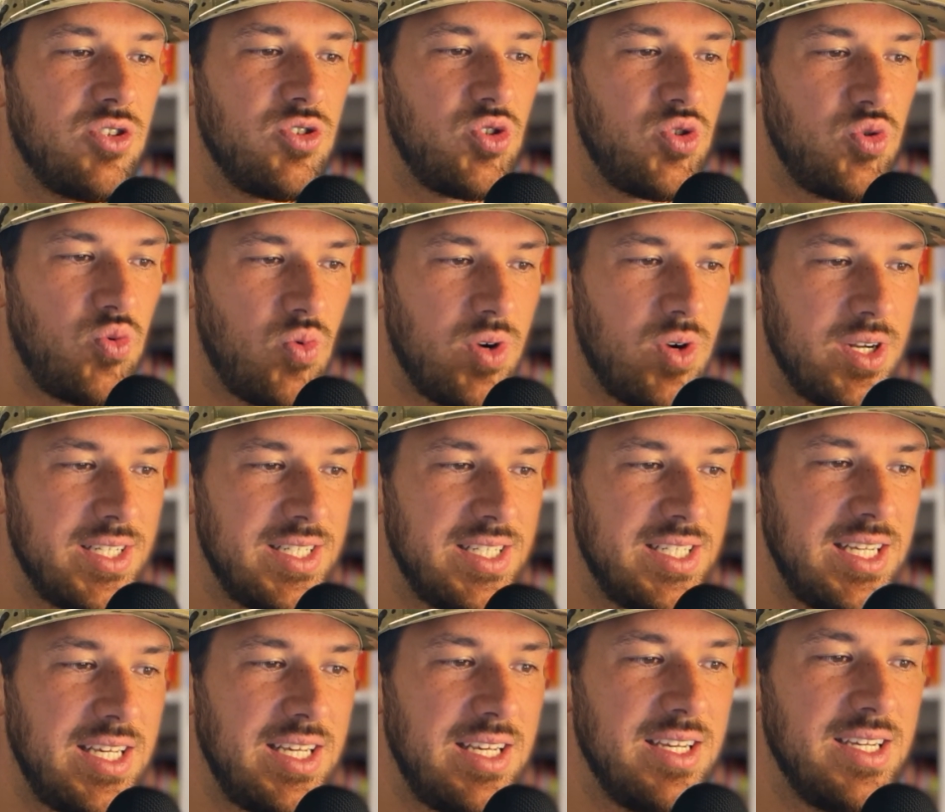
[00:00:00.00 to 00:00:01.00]

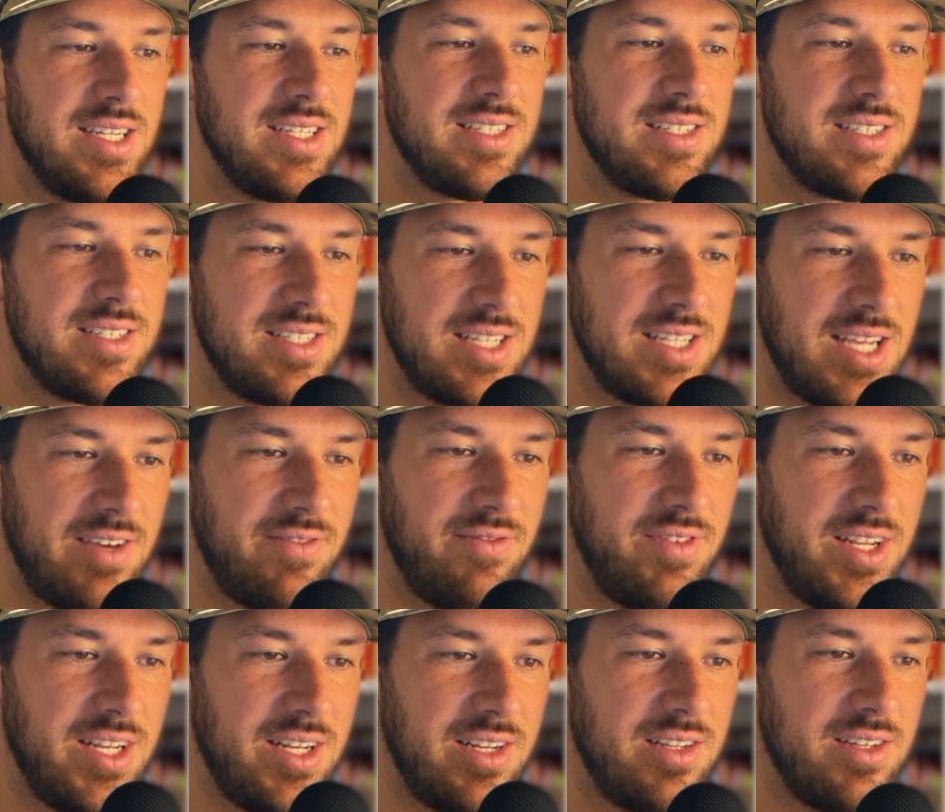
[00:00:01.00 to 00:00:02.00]

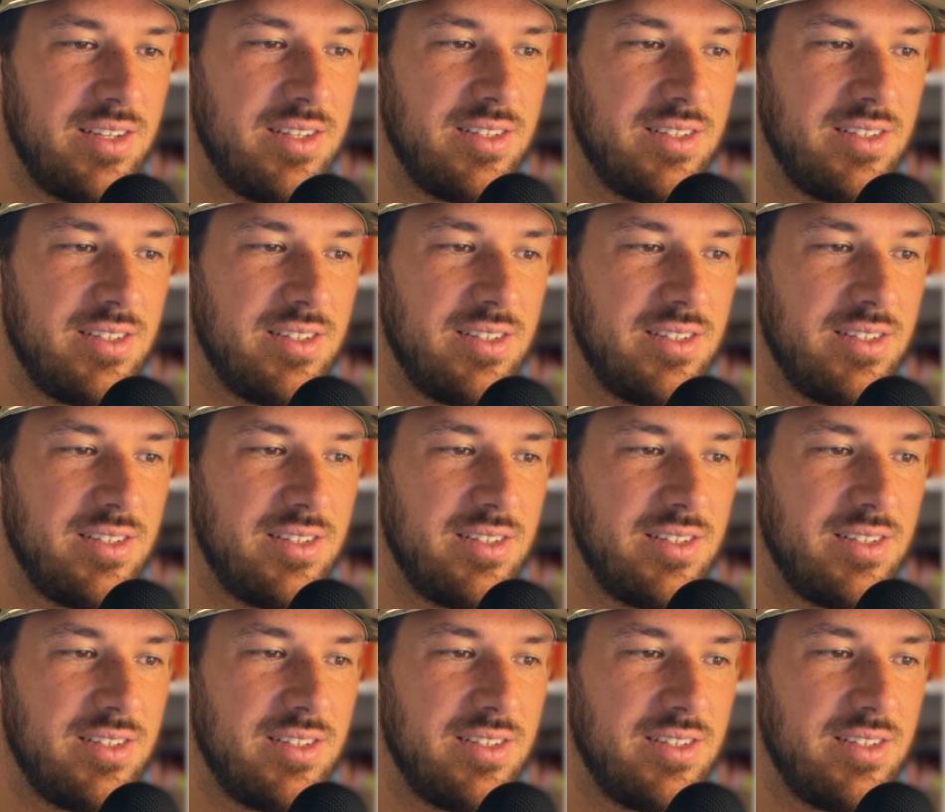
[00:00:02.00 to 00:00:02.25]
27